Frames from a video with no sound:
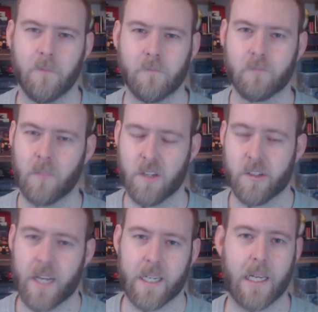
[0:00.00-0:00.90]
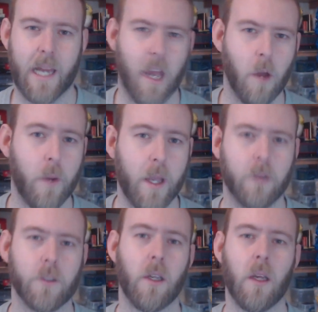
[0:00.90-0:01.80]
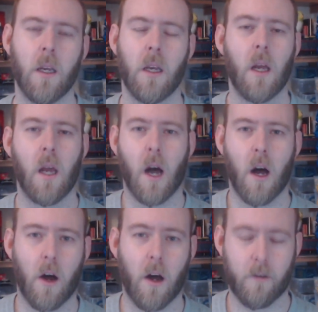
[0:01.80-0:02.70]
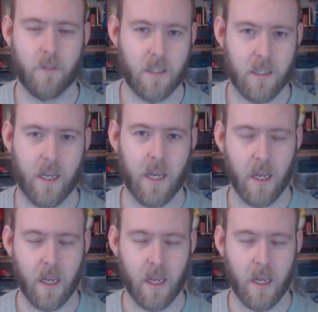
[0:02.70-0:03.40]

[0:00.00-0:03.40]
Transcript: your standard Lego wheels. Obviously,